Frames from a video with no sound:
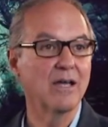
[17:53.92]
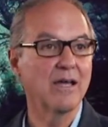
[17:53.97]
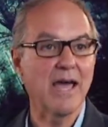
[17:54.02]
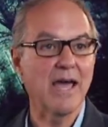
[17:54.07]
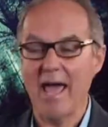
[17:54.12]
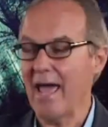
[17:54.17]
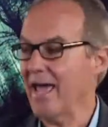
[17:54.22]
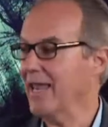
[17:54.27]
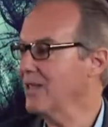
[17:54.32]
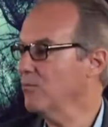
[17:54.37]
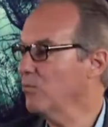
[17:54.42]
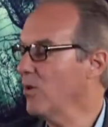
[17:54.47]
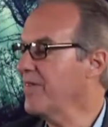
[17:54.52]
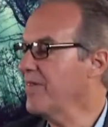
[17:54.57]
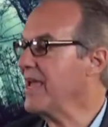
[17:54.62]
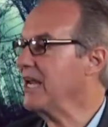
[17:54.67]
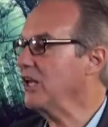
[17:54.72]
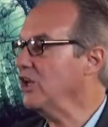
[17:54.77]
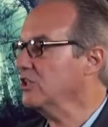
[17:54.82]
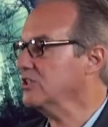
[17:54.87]
and then when
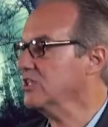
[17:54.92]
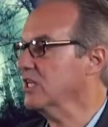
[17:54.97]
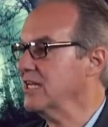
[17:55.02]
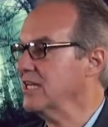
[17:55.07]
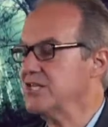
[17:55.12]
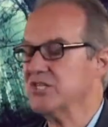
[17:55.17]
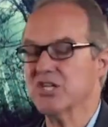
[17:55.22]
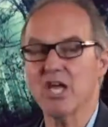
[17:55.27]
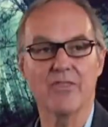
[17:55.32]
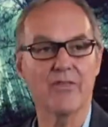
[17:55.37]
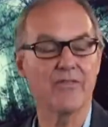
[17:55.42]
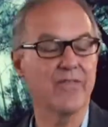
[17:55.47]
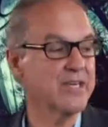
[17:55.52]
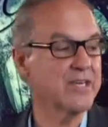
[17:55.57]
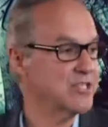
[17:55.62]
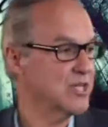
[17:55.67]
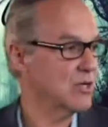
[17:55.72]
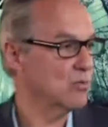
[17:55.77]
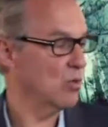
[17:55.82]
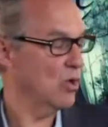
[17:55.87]
they looked at each other, they
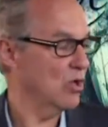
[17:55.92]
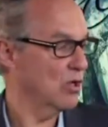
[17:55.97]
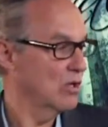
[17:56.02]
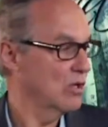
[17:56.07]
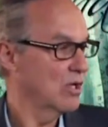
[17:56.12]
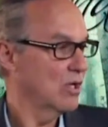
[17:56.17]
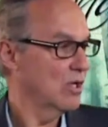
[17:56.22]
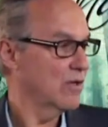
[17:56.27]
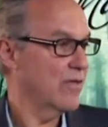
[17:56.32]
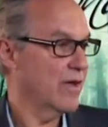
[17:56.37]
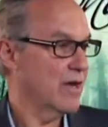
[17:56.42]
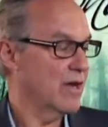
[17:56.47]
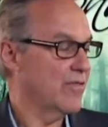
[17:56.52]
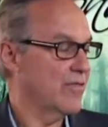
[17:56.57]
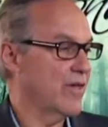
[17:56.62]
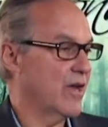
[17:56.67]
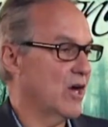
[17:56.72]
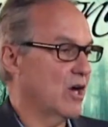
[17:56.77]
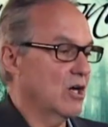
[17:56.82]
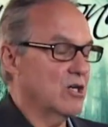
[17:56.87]
said, well,
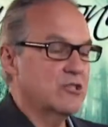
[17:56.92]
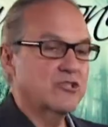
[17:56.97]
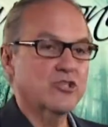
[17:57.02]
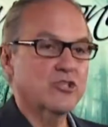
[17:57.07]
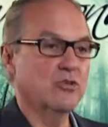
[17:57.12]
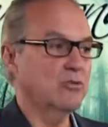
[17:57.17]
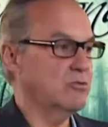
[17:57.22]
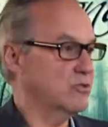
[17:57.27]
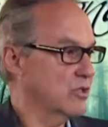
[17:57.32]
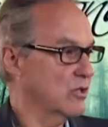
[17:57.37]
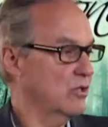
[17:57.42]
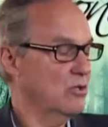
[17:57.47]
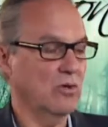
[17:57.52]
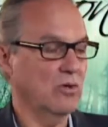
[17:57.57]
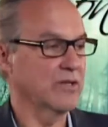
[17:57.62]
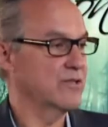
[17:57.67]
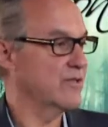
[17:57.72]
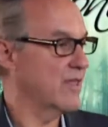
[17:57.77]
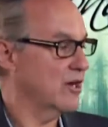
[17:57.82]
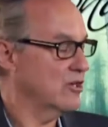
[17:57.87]
they're a Jew too,
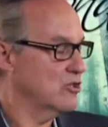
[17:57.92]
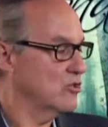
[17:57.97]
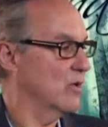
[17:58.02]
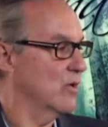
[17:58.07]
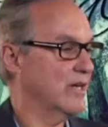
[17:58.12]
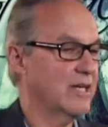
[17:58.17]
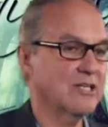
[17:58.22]
and they're doing it,